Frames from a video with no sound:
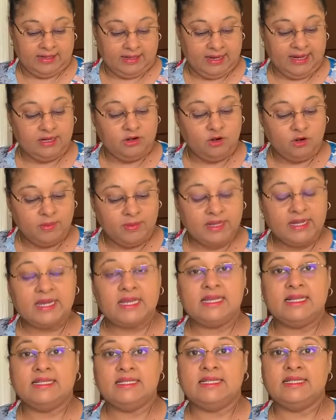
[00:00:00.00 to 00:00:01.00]
It normally
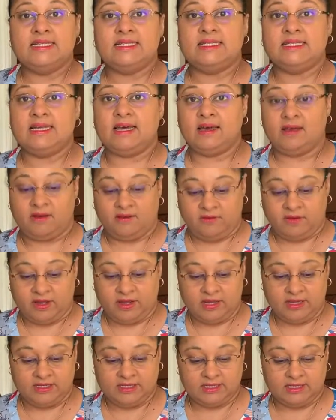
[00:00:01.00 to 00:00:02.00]
consists of
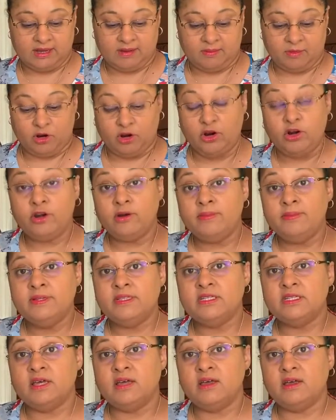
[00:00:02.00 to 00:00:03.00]
some
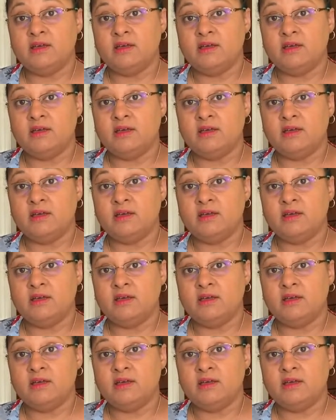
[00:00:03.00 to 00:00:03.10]
herbs.